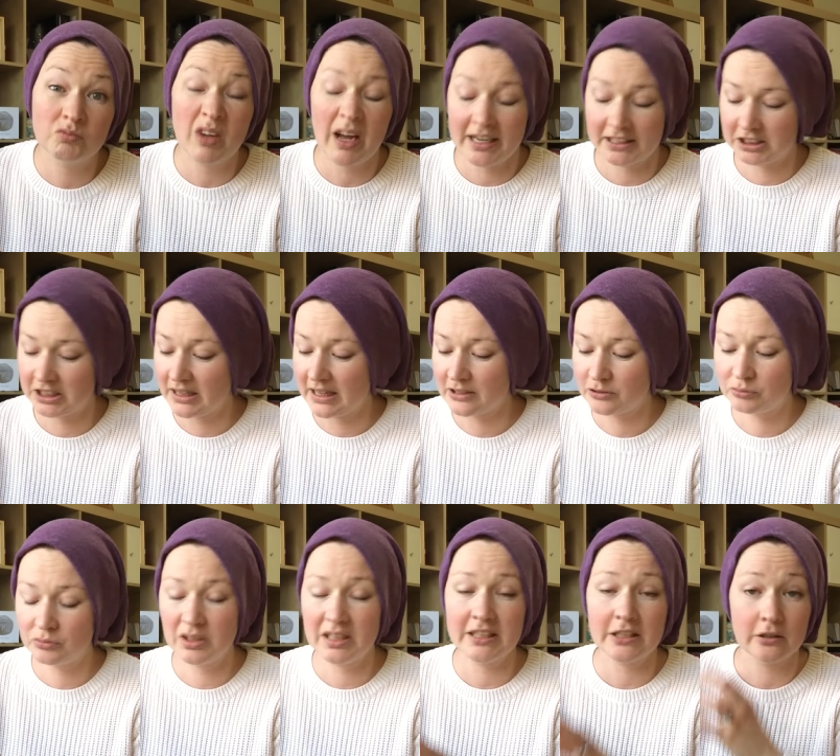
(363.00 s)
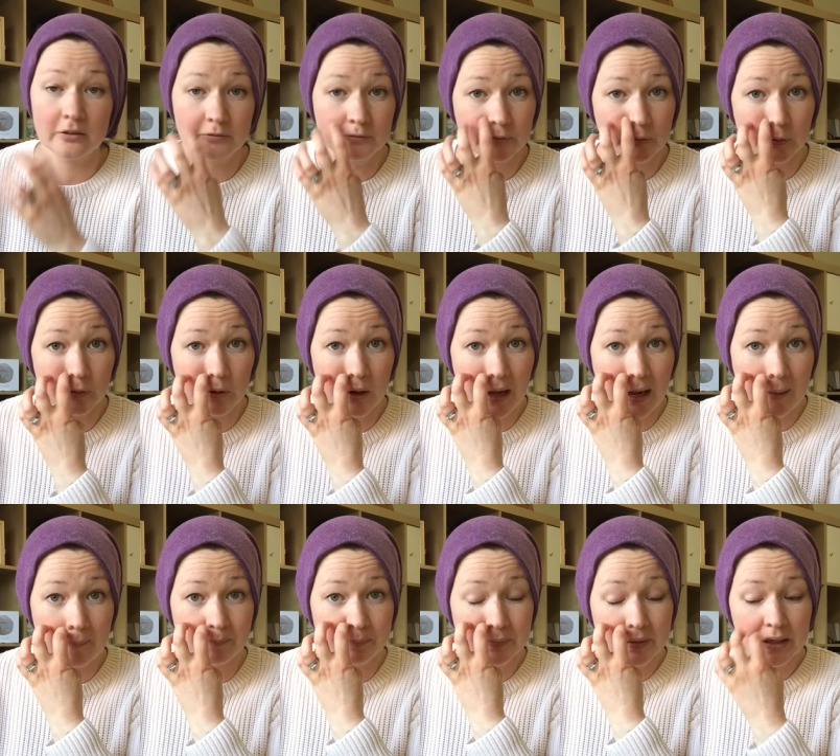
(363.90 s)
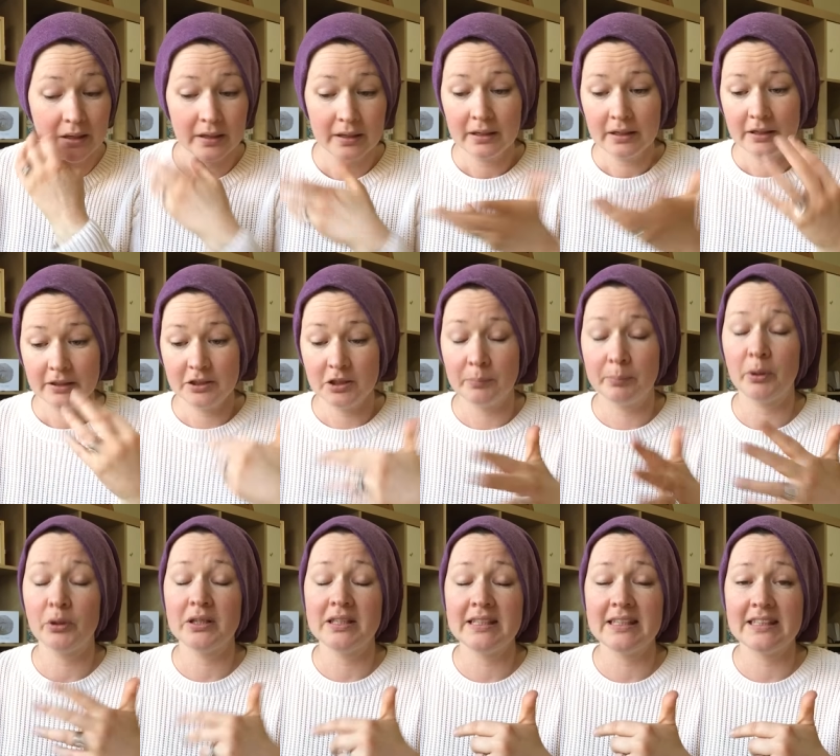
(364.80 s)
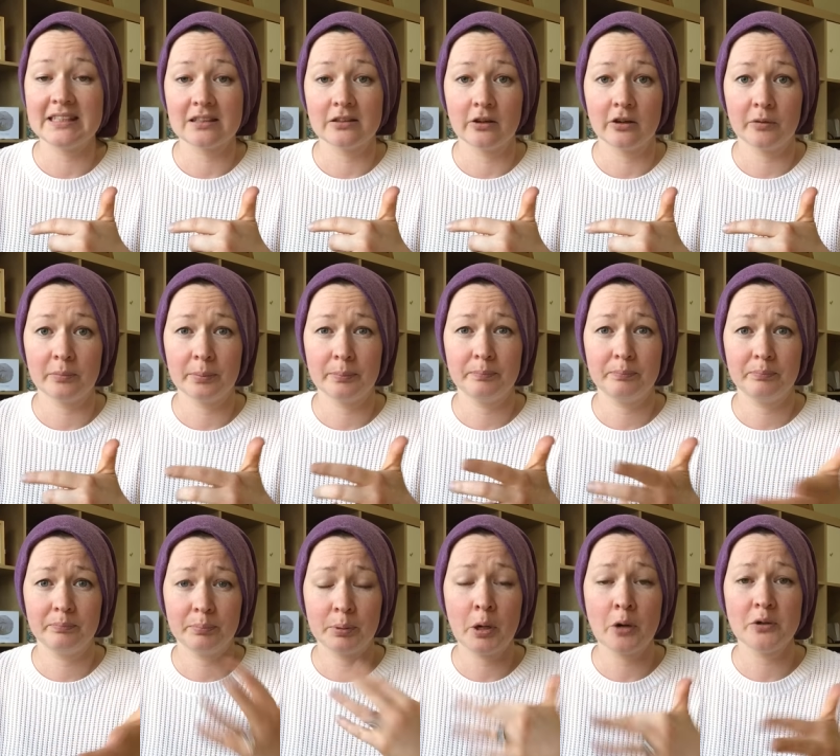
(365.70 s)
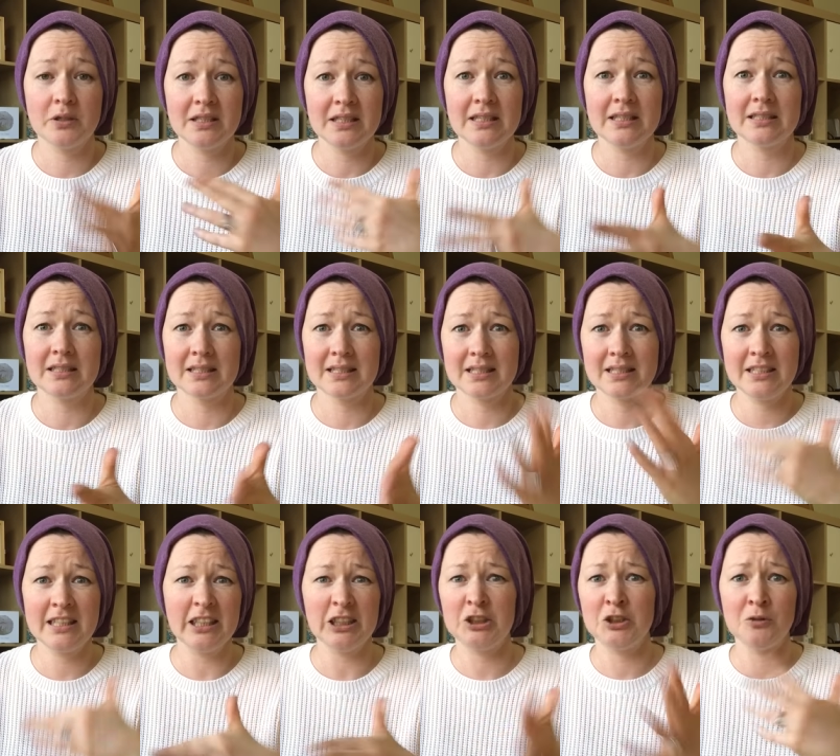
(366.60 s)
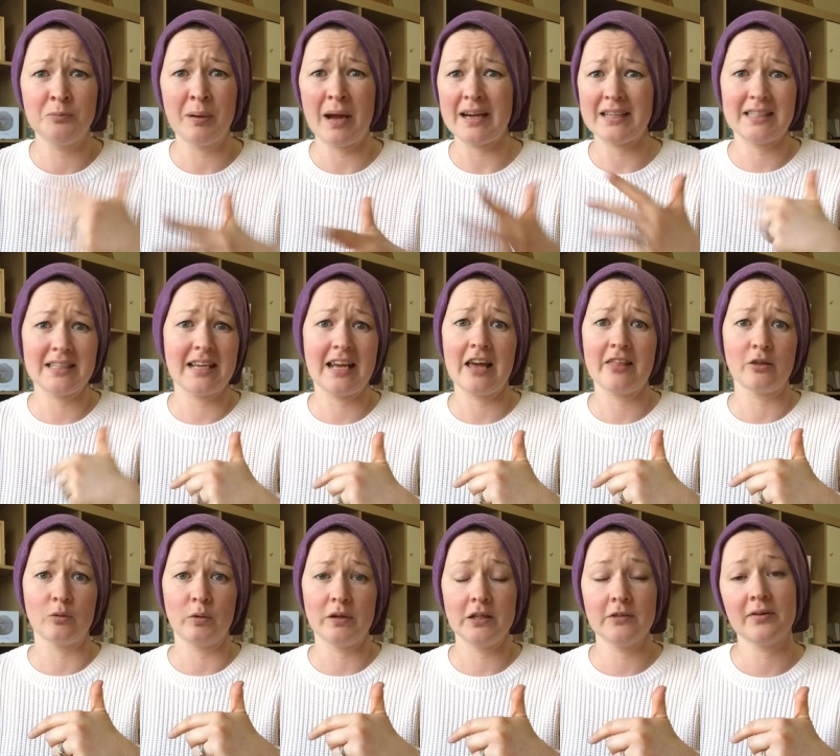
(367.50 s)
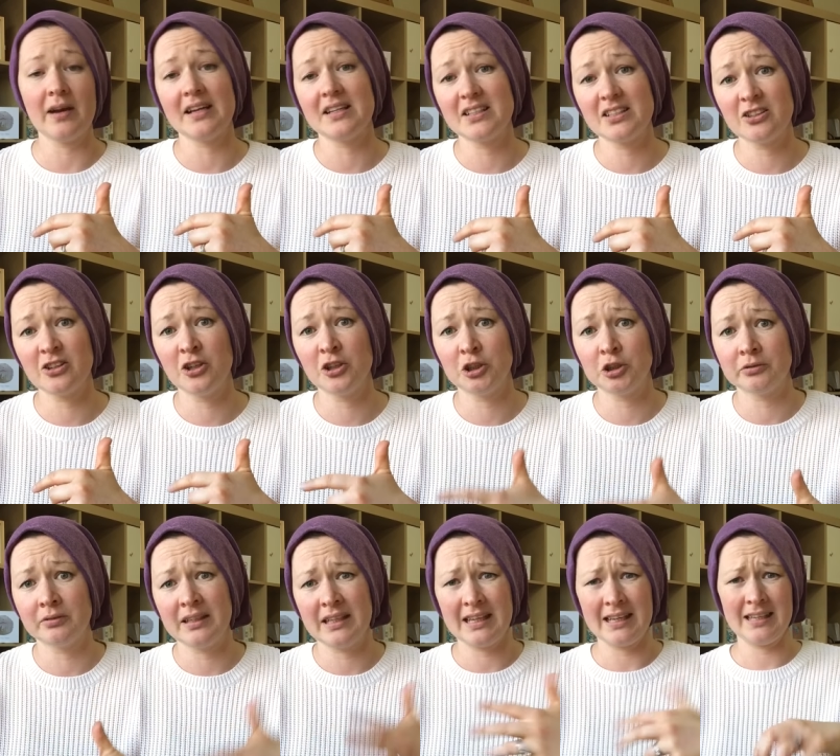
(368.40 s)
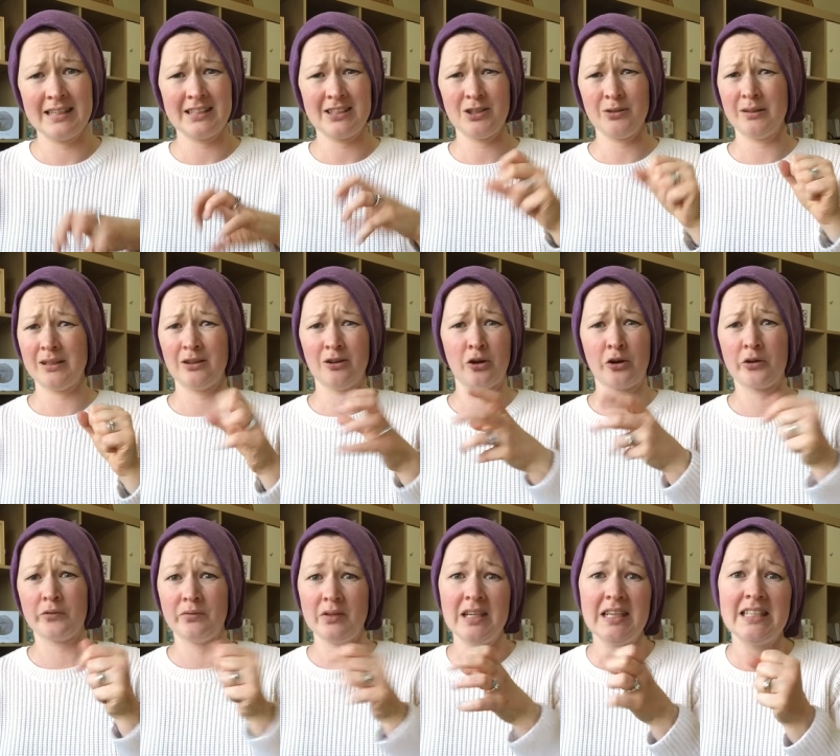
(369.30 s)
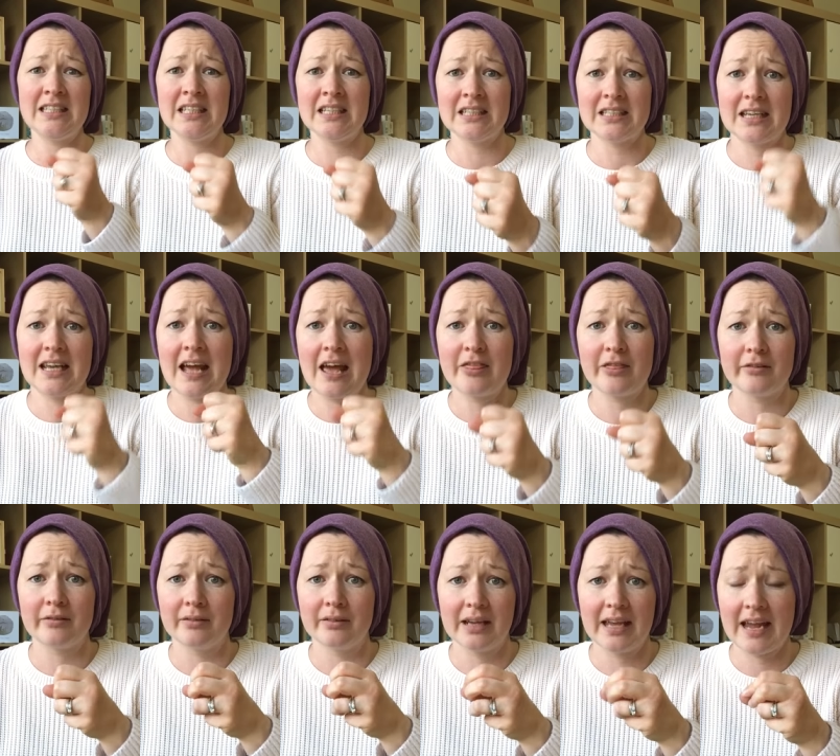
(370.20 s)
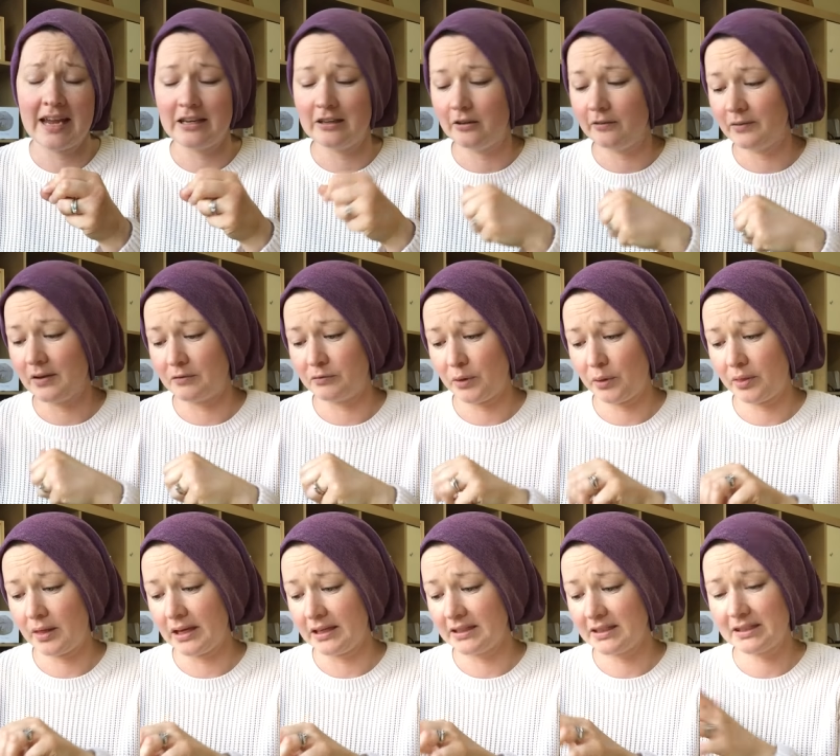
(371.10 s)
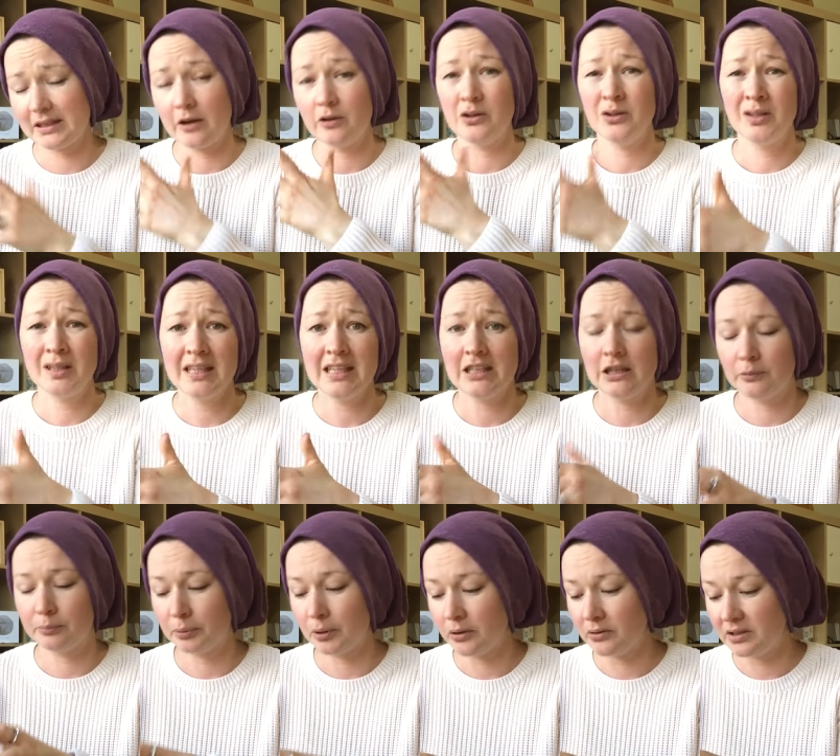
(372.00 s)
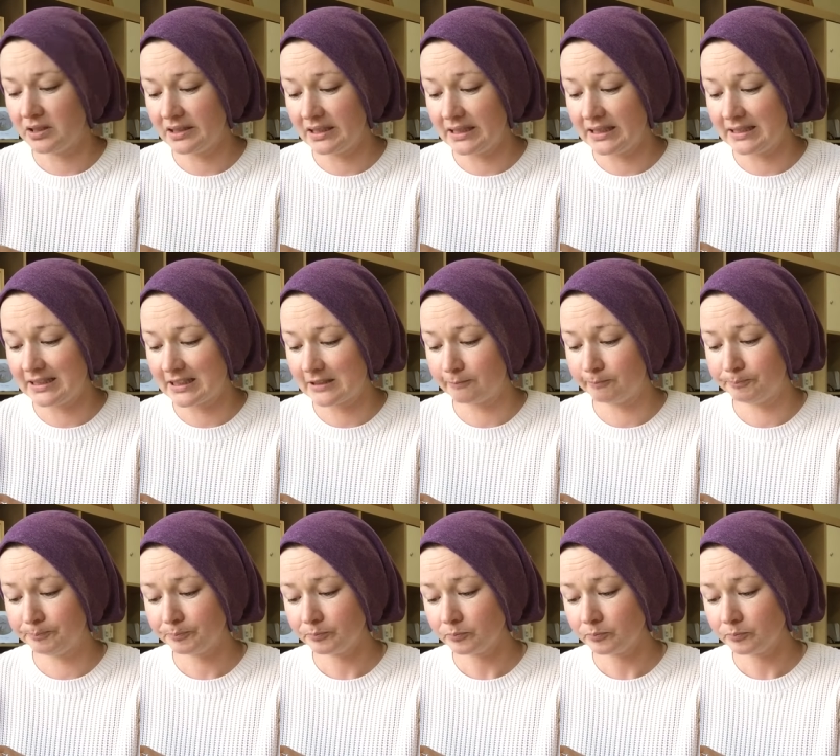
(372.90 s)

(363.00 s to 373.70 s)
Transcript: actually that's really good for um, your body needs a lot of protein to stitch you back together when you've had surgery. It's doing a lot of knitting together again of everything. So you need the proteins,